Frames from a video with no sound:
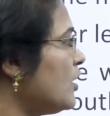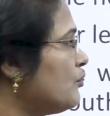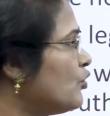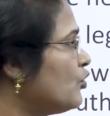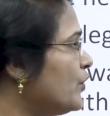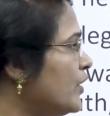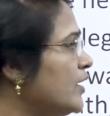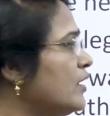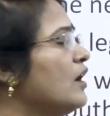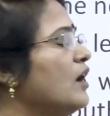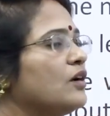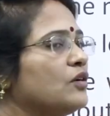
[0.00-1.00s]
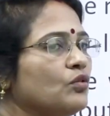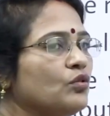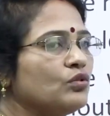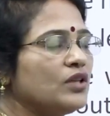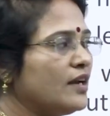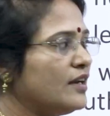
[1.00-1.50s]
moving to
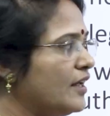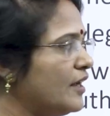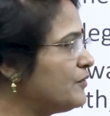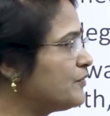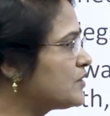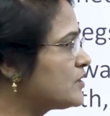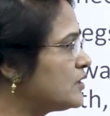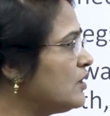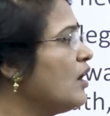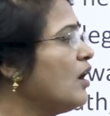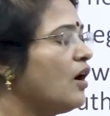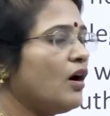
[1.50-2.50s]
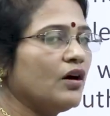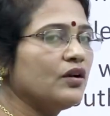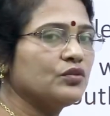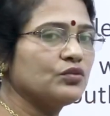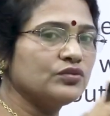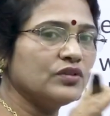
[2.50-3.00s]
the left or
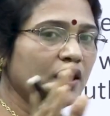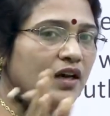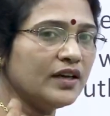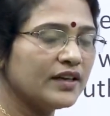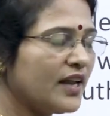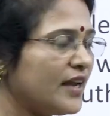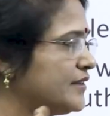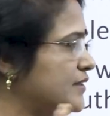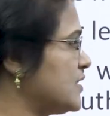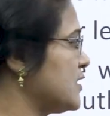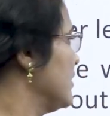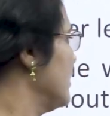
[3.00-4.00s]
to the right.